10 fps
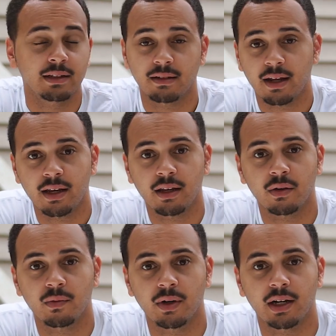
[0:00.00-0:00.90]
Today
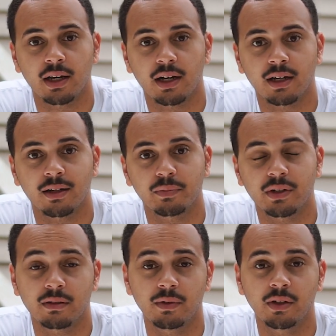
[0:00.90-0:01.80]
we're gonna put some